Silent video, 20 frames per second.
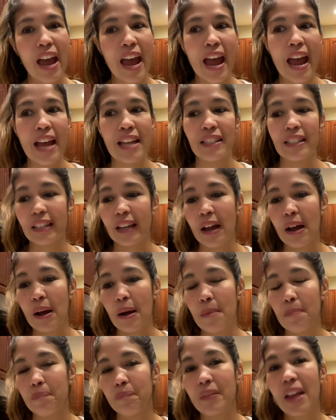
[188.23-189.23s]
And
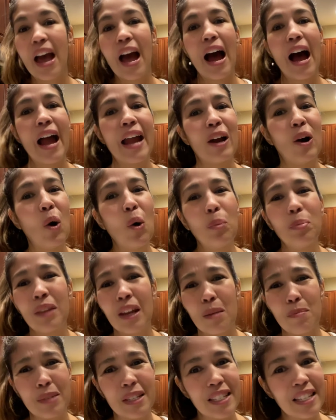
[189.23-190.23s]
um, I hope
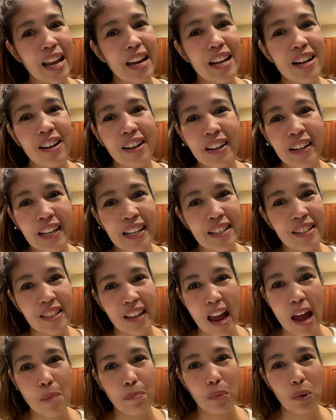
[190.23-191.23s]
that I'm setting a good
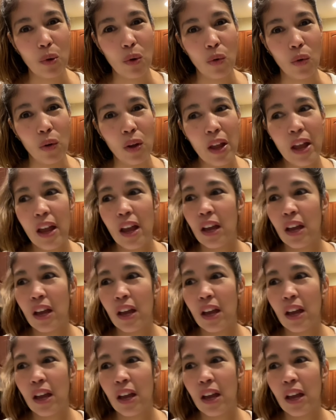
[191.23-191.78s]
example.